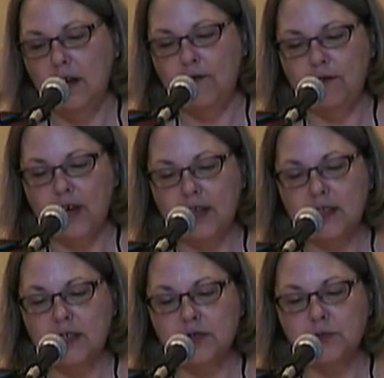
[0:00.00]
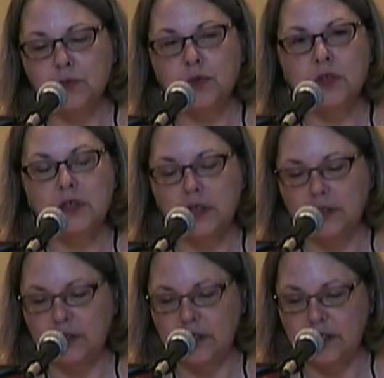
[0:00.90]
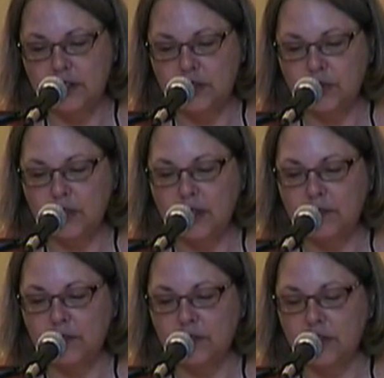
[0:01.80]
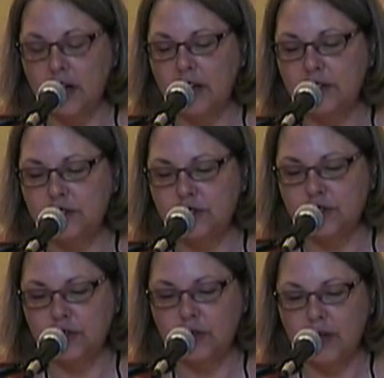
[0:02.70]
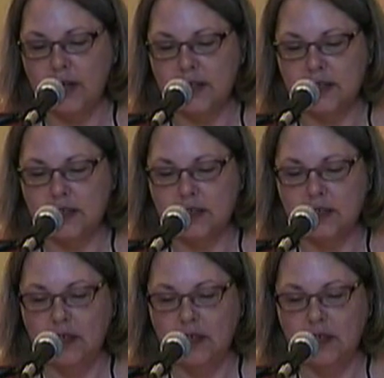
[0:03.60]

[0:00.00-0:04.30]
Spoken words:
a fight that is rooted in the history of the United Church of Christ.